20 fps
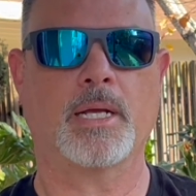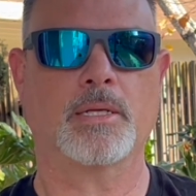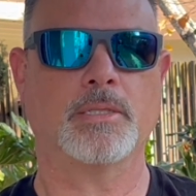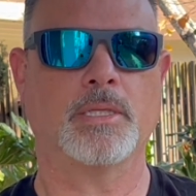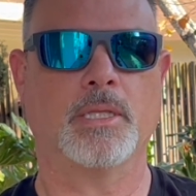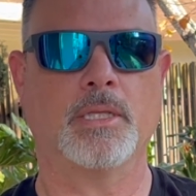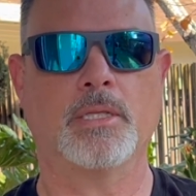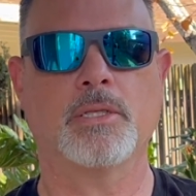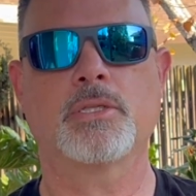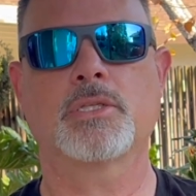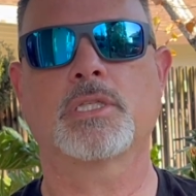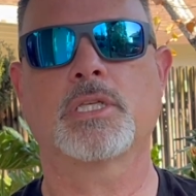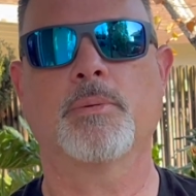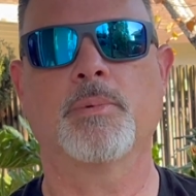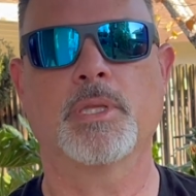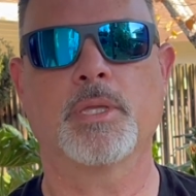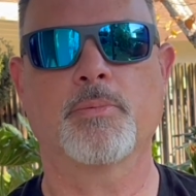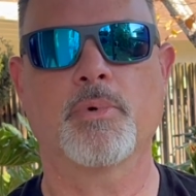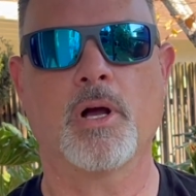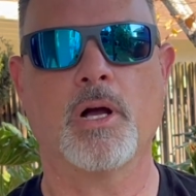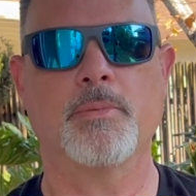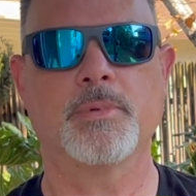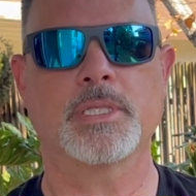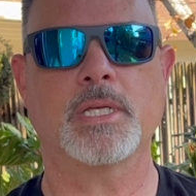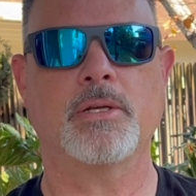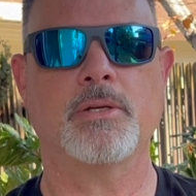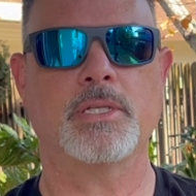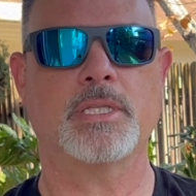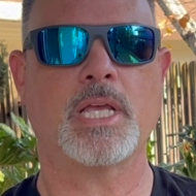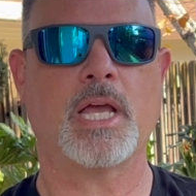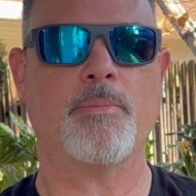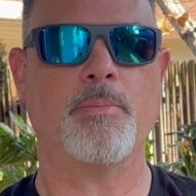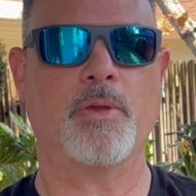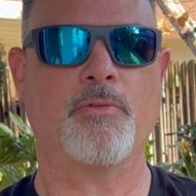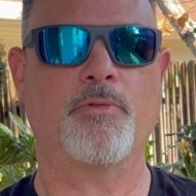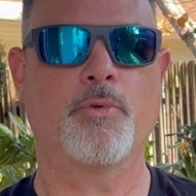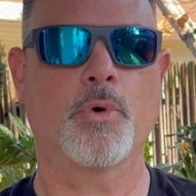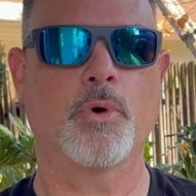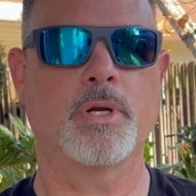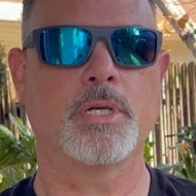So these are some of the problems that he's having before.